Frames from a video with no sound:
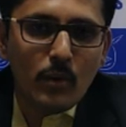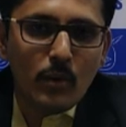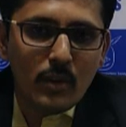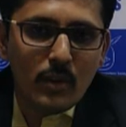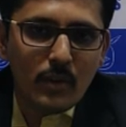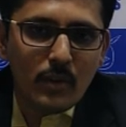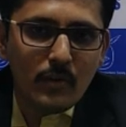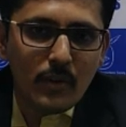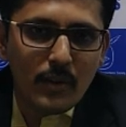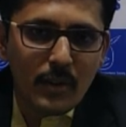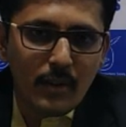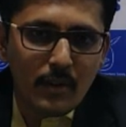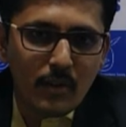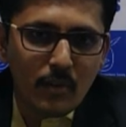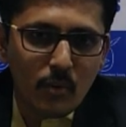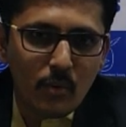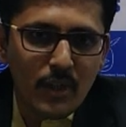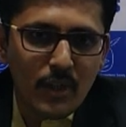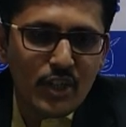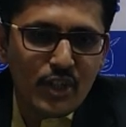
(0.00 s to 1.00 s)

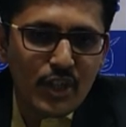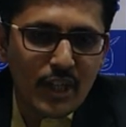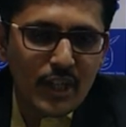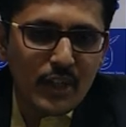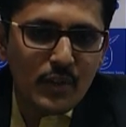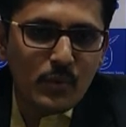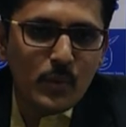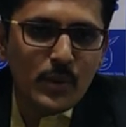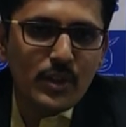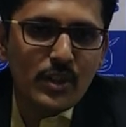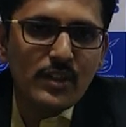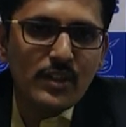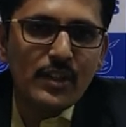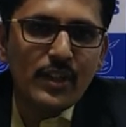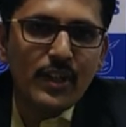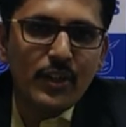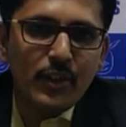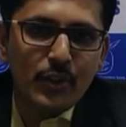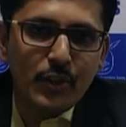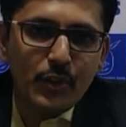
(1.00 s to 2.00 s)
only change which
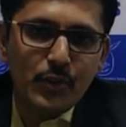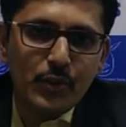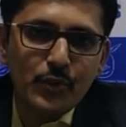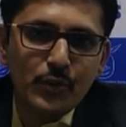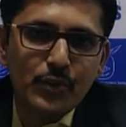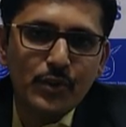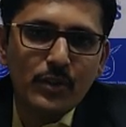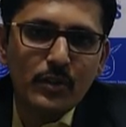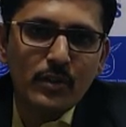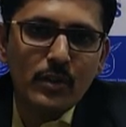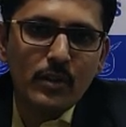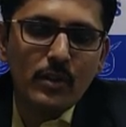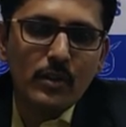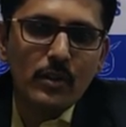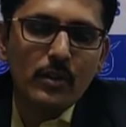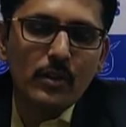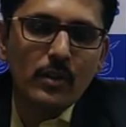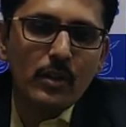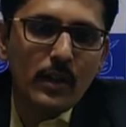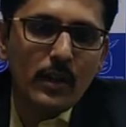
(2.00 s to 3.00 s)
is introduced
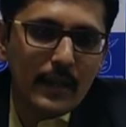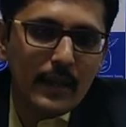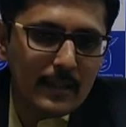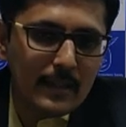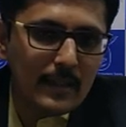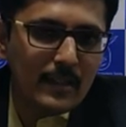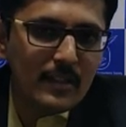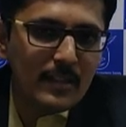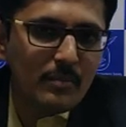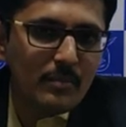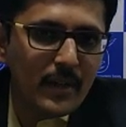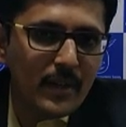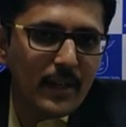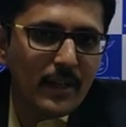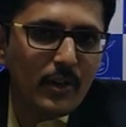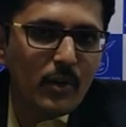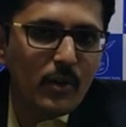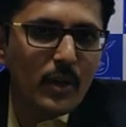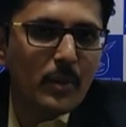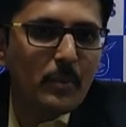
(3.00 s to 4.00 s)
in this
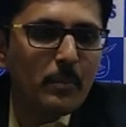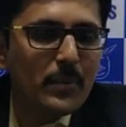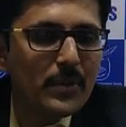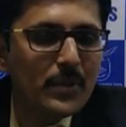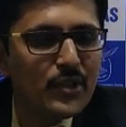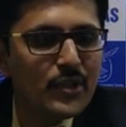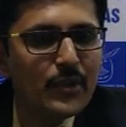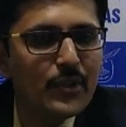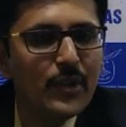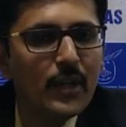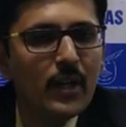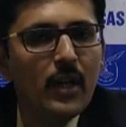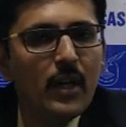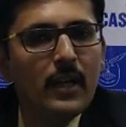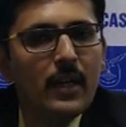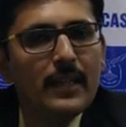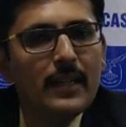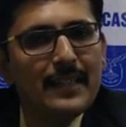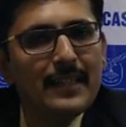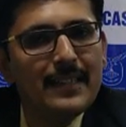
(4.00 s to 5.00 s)
particular budget
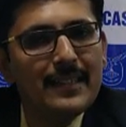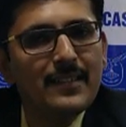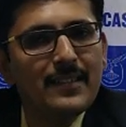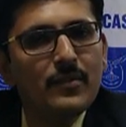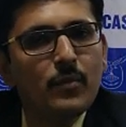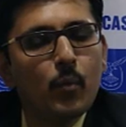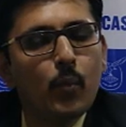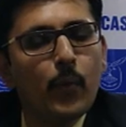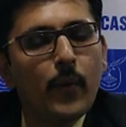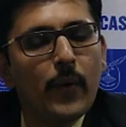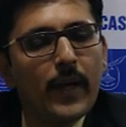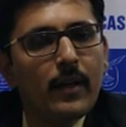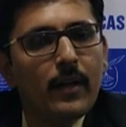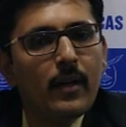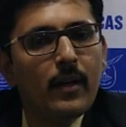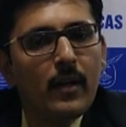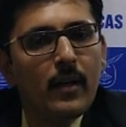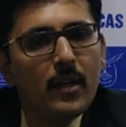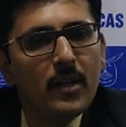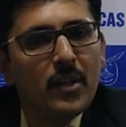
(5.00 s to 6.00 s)
is
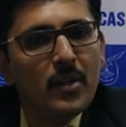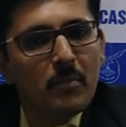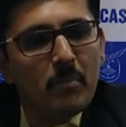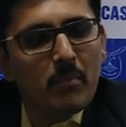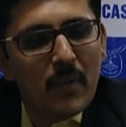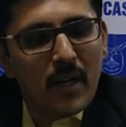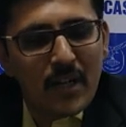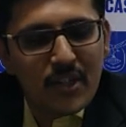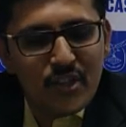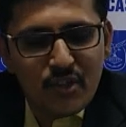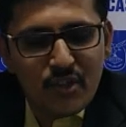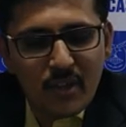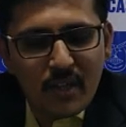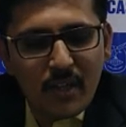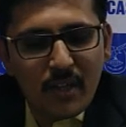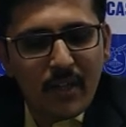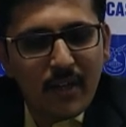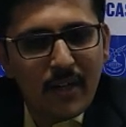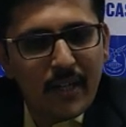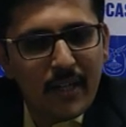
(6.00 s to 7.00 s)
where the
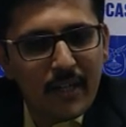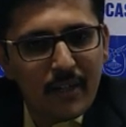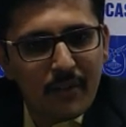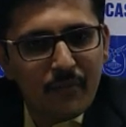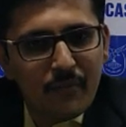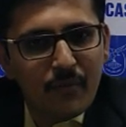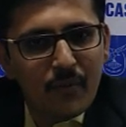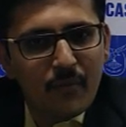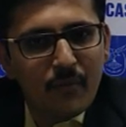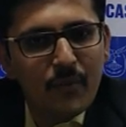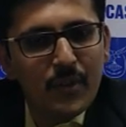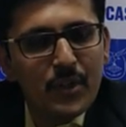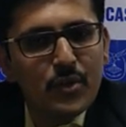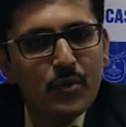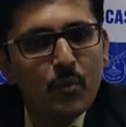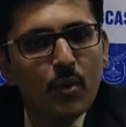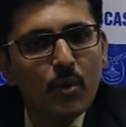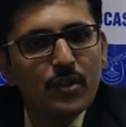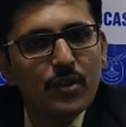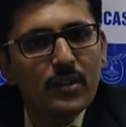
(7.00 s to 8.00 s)
marginal relief
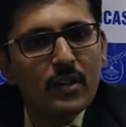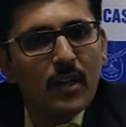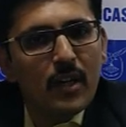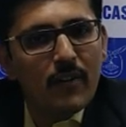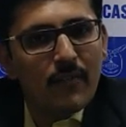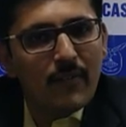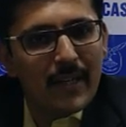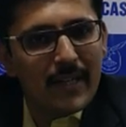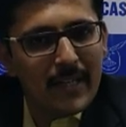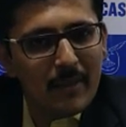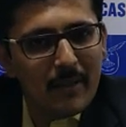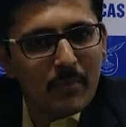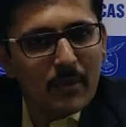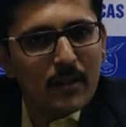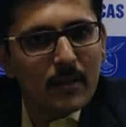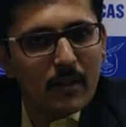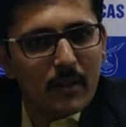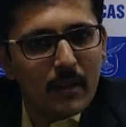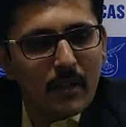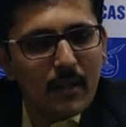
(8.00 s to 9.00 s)
which was
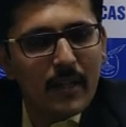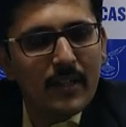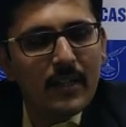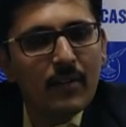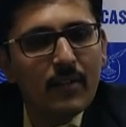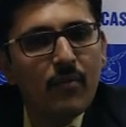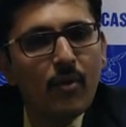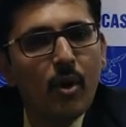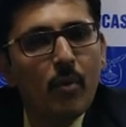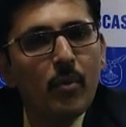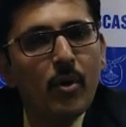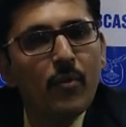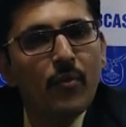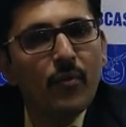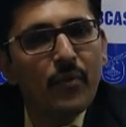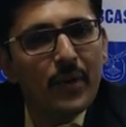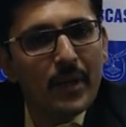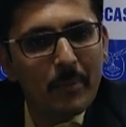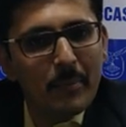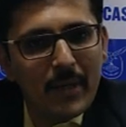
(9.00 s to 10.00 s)
available in a form
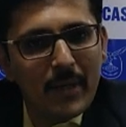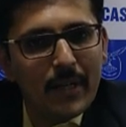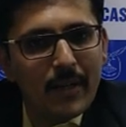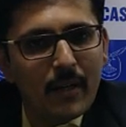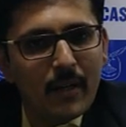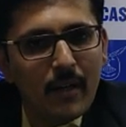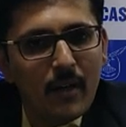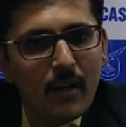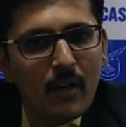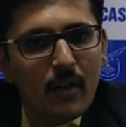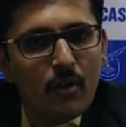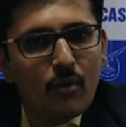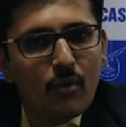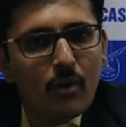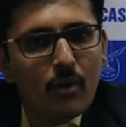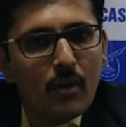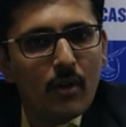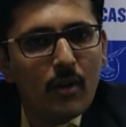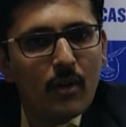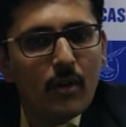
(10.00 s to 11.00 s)
of rebate
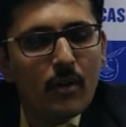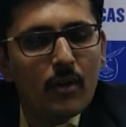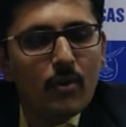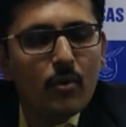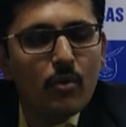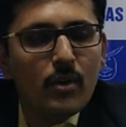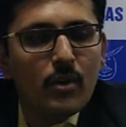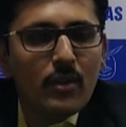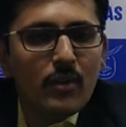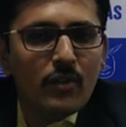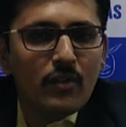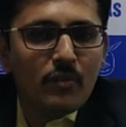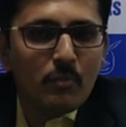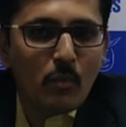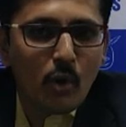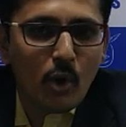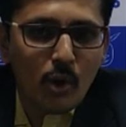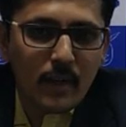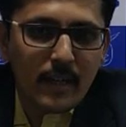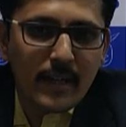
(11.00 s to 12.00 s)
to the
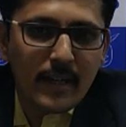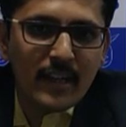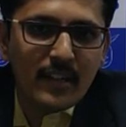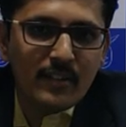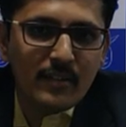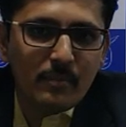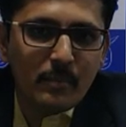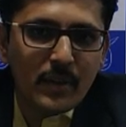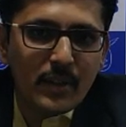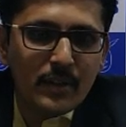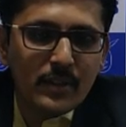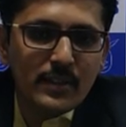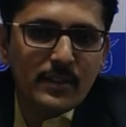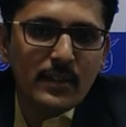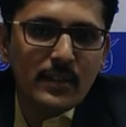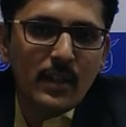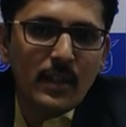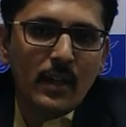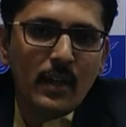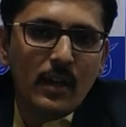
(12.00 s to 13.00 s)
small
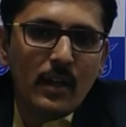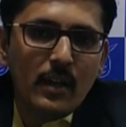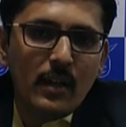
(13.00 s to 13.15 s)
taxpayers